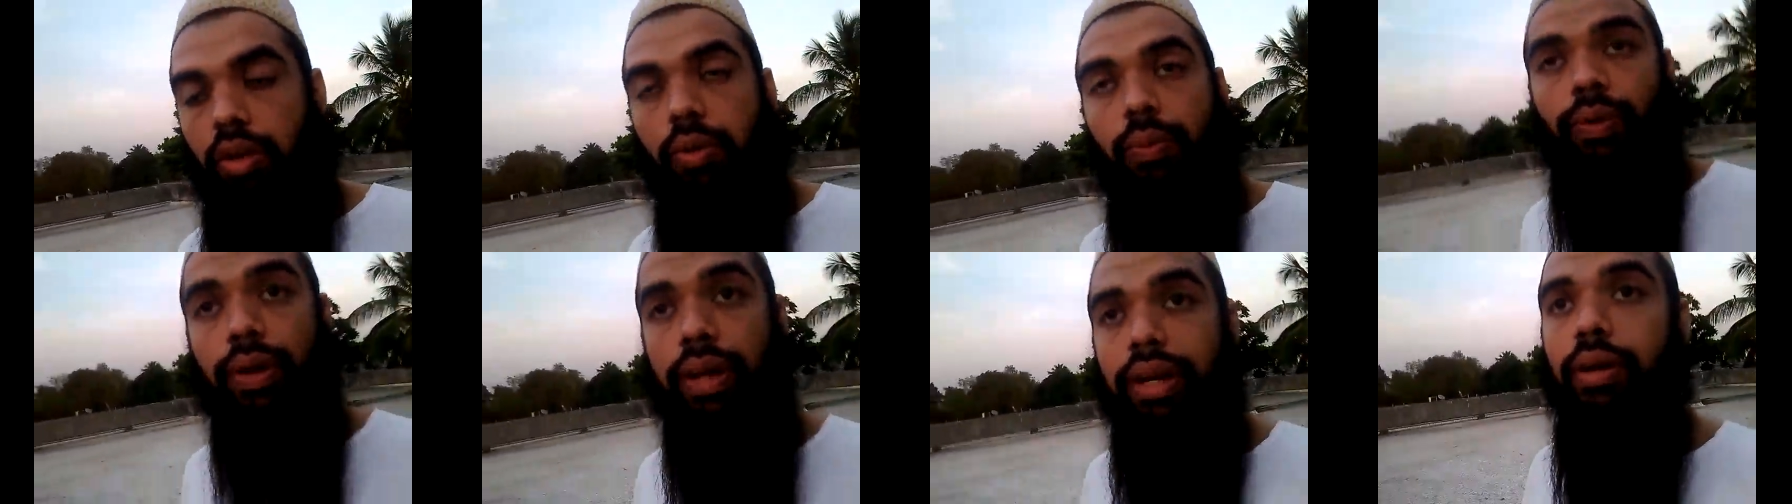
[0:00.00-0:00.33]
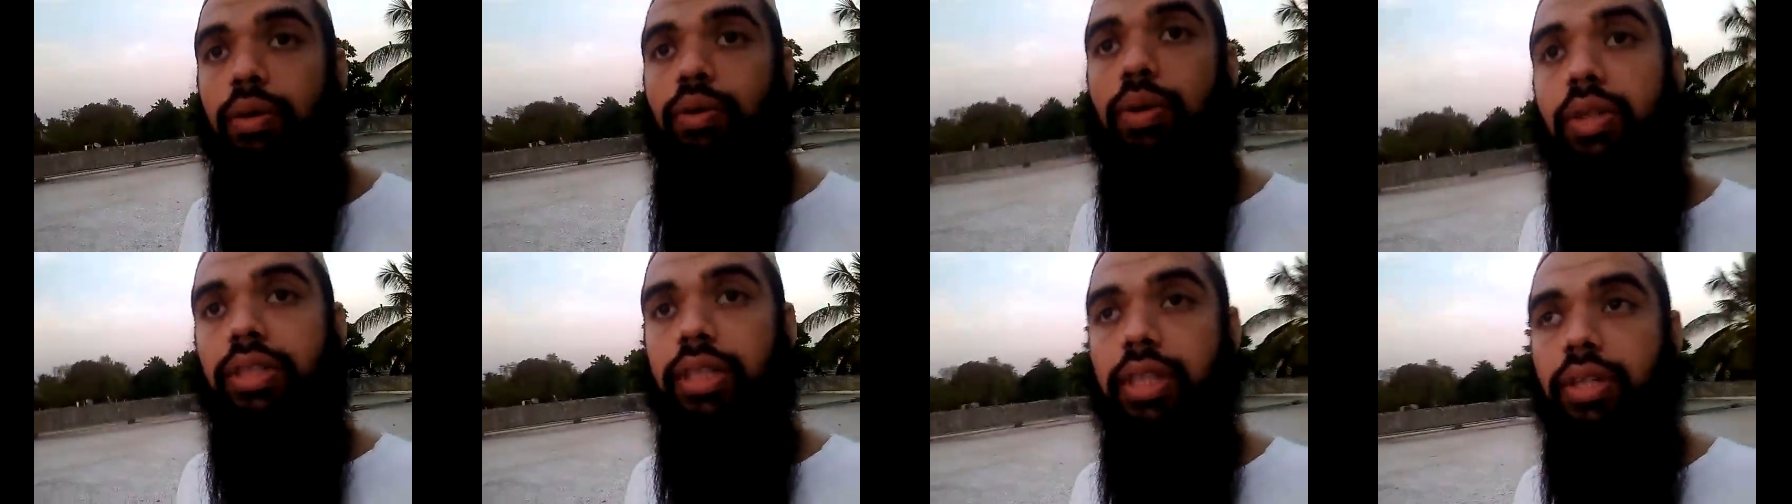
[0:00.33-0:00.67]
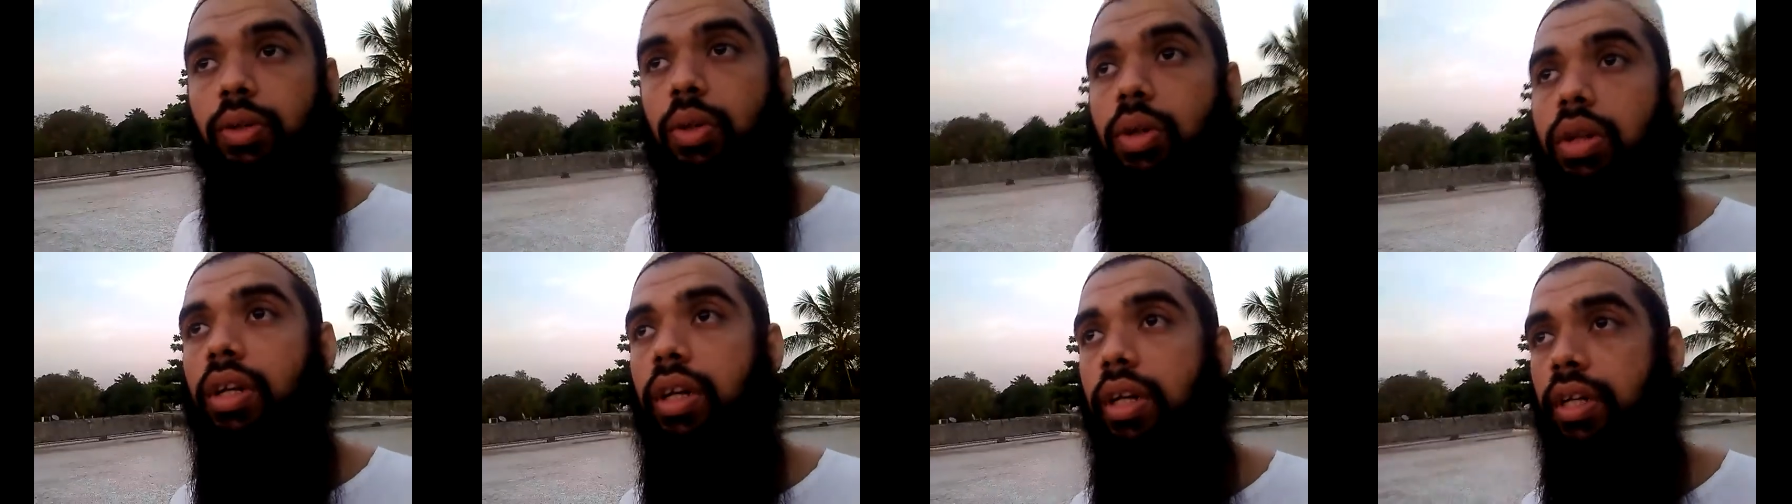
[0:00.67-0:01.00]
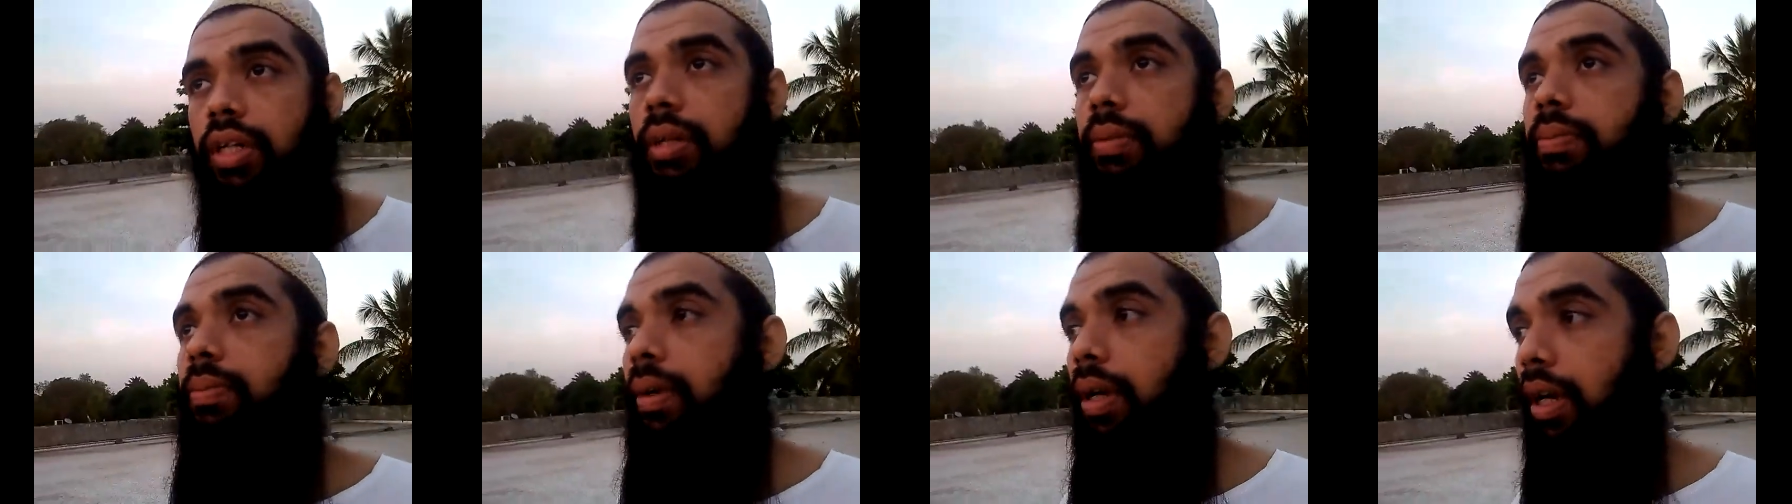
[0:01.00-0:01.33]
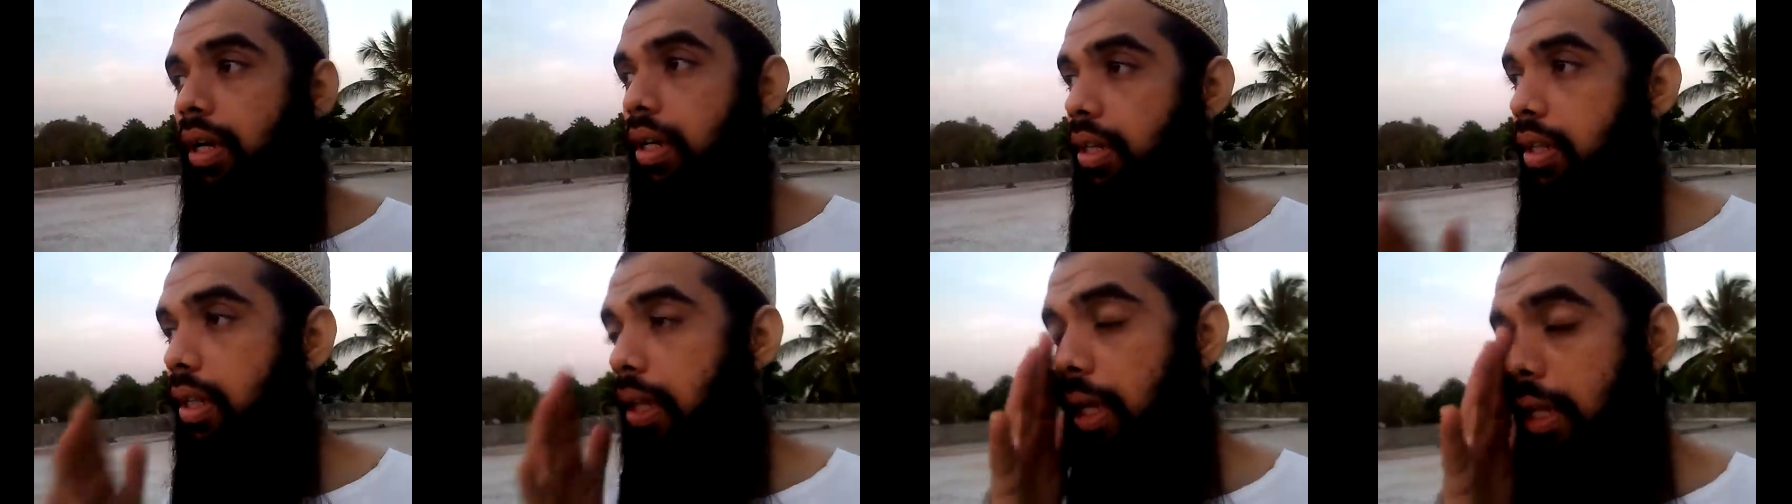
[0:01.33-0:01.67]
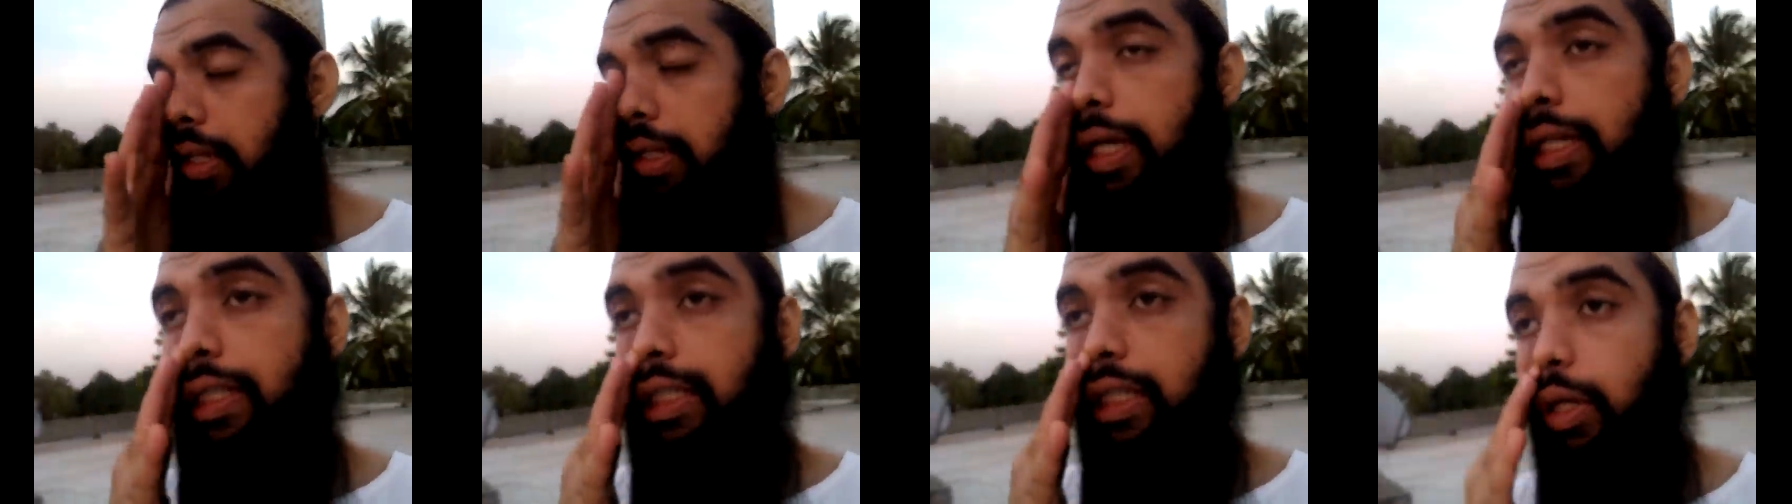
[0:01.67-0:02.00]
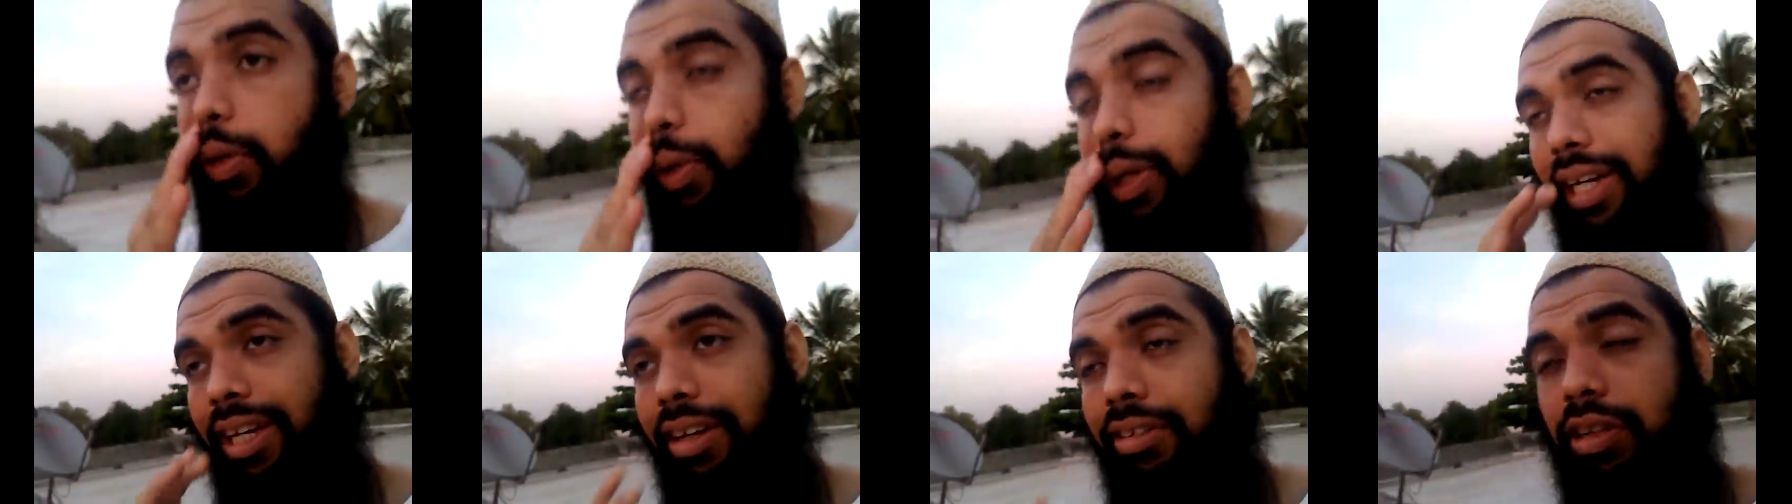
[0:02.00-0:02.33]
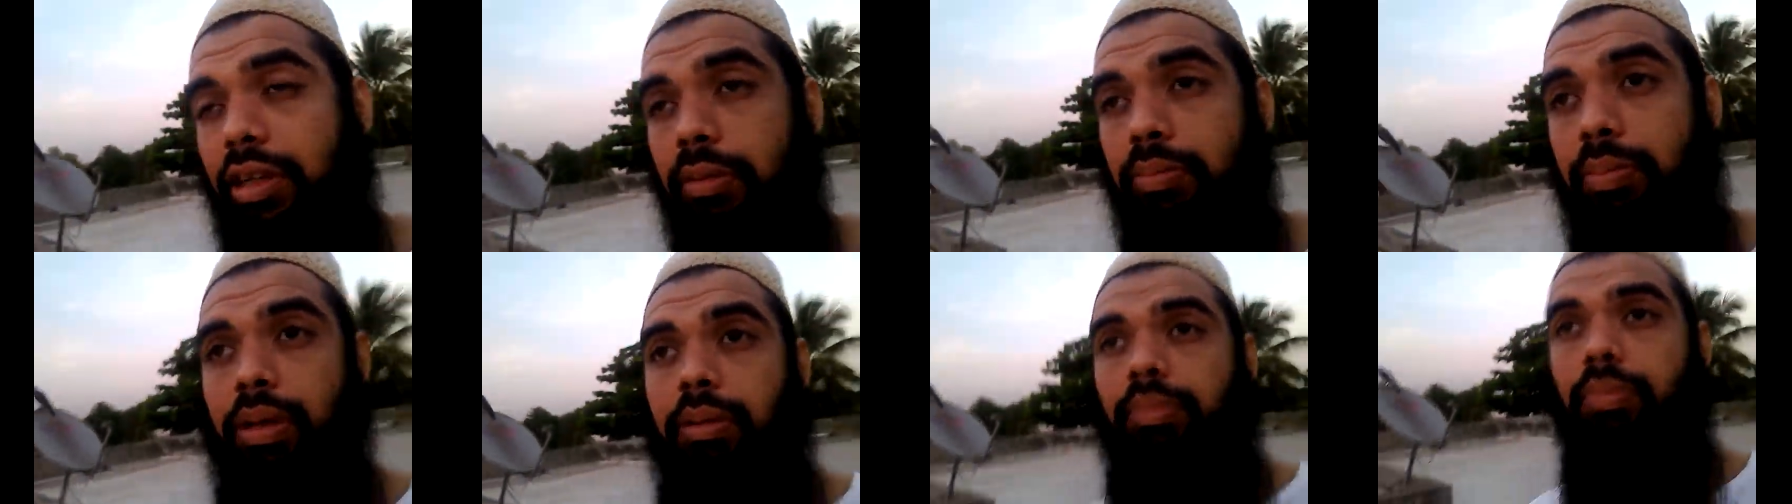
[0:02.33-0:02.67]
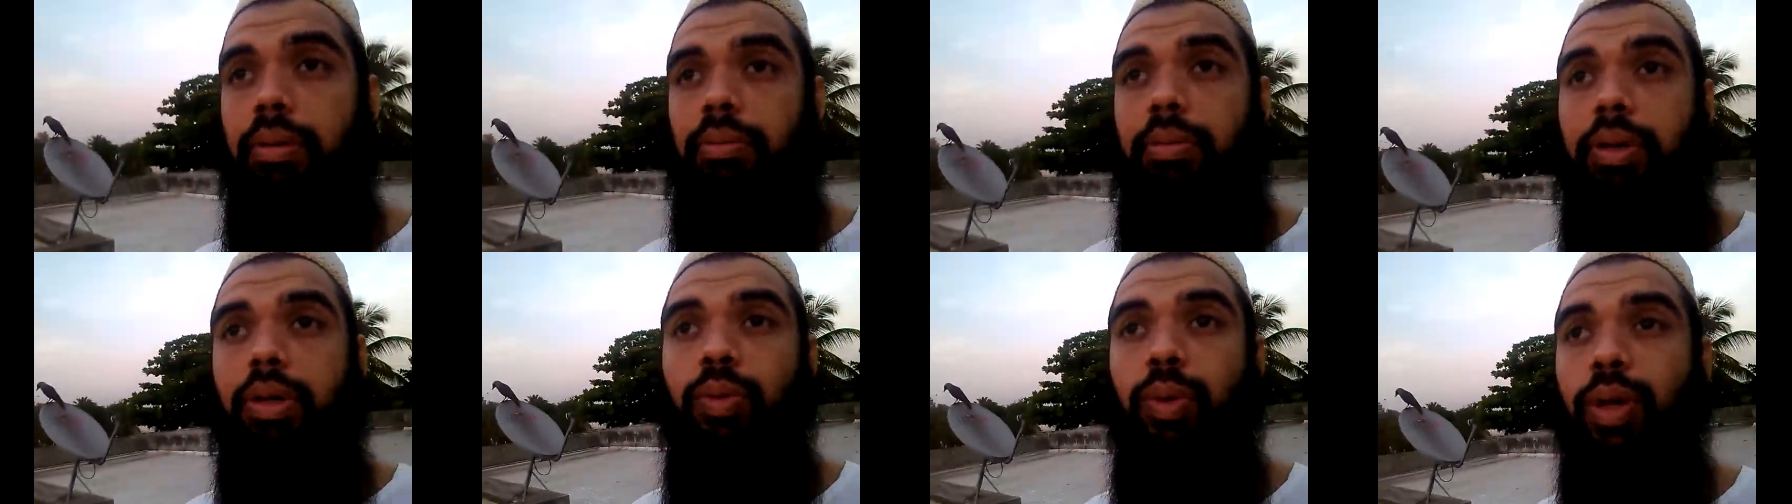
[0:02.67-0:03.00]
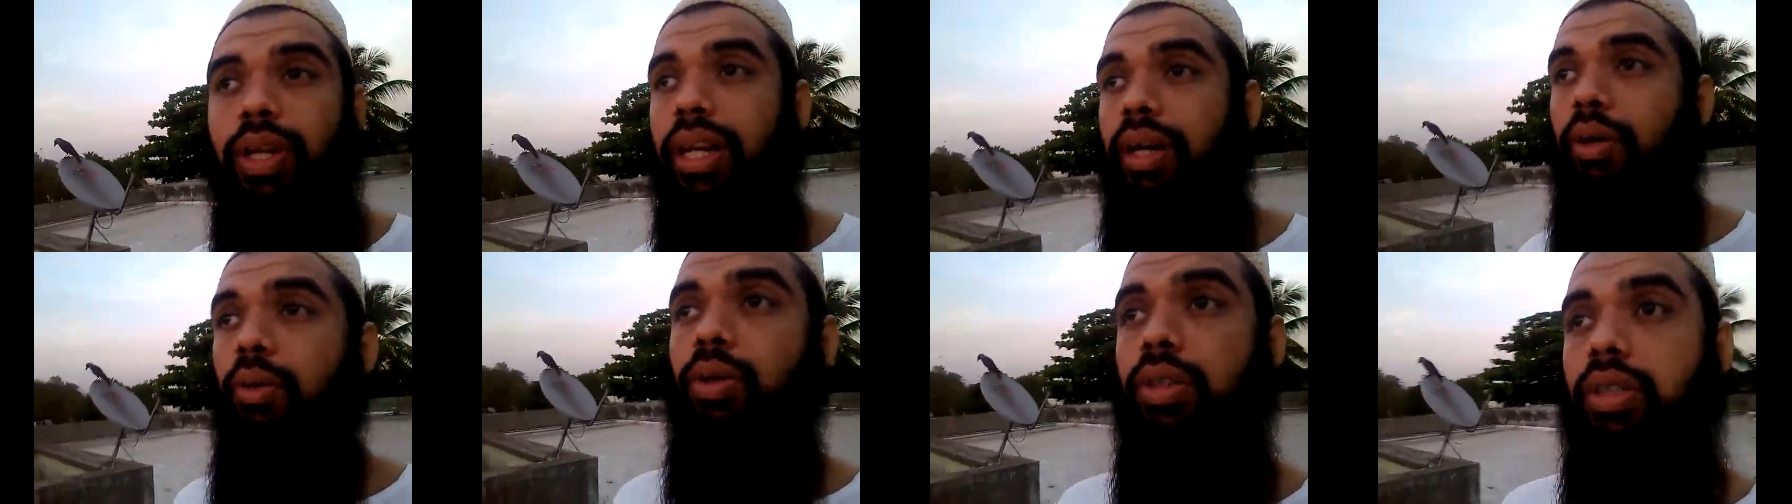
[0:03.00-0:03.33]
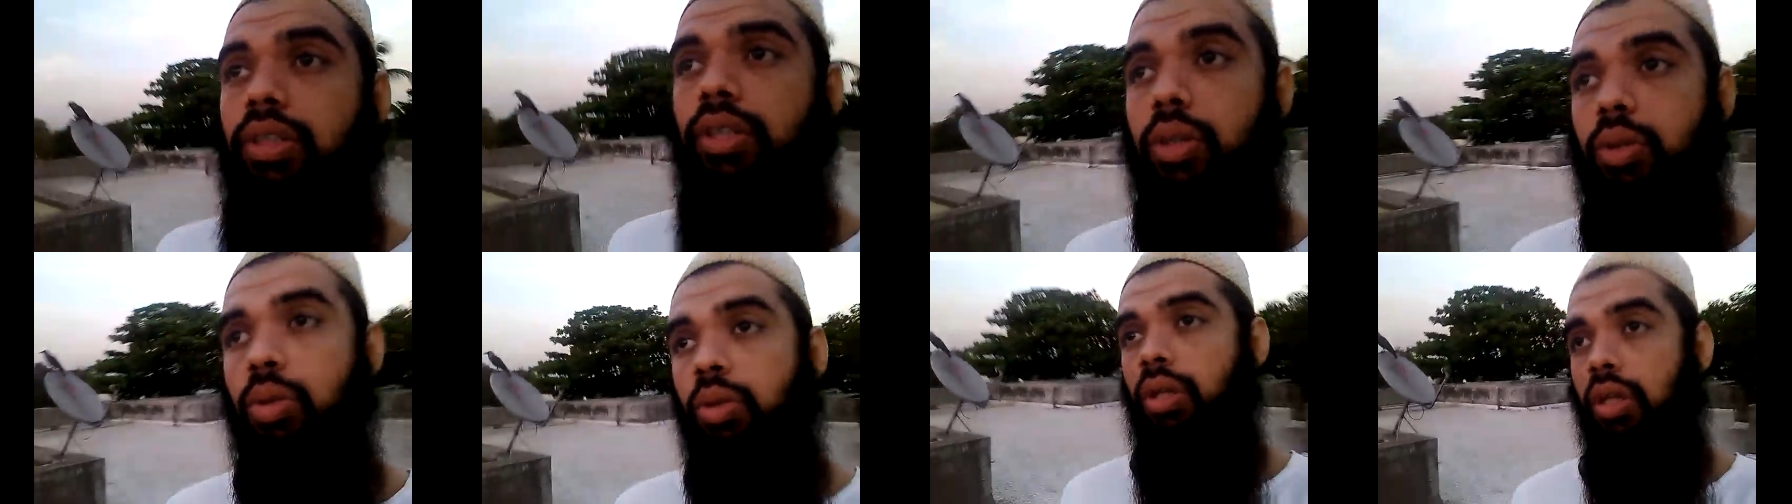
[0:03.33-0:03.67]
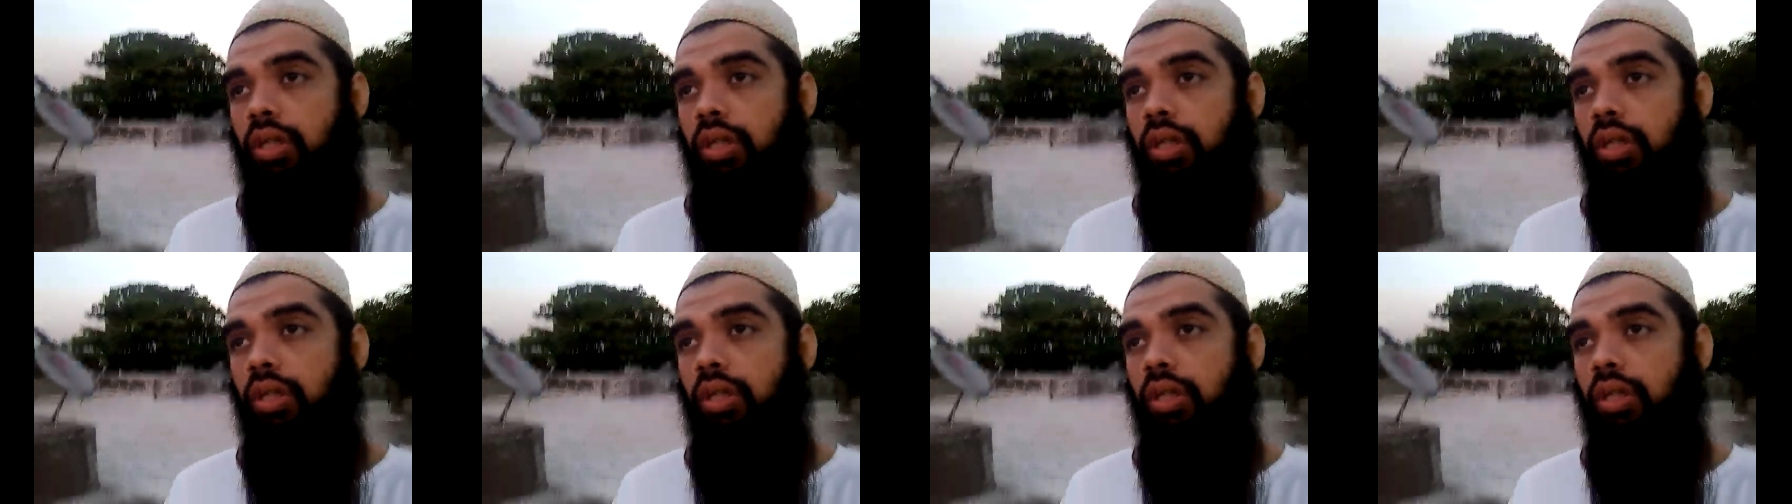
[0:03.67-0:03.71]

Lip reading: When I would sit to learn, and that's how I gave the paper, but when I would sit to